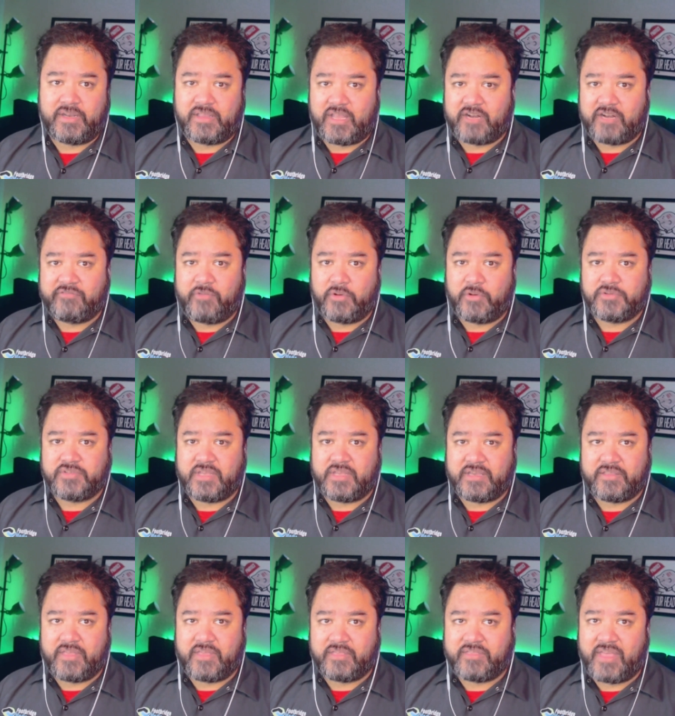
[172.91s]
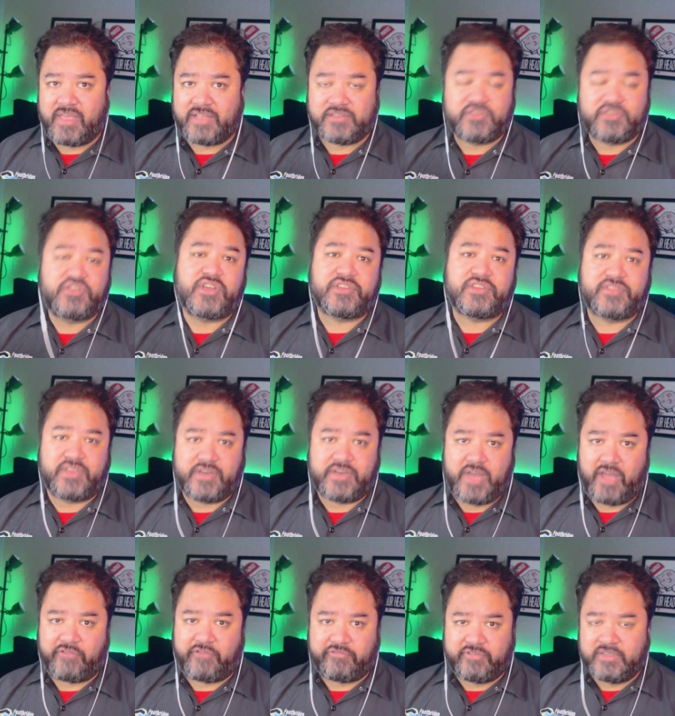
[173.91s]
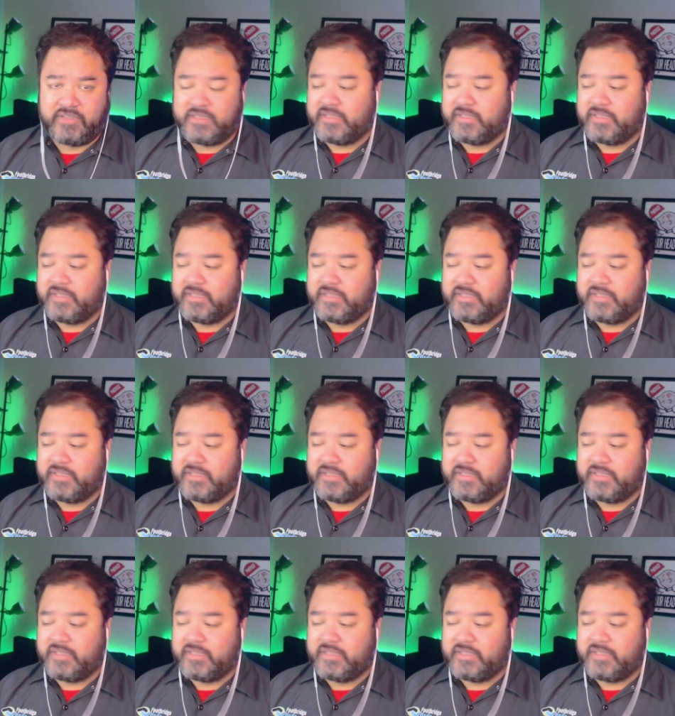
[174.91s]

A lot of folks think that that's just enough.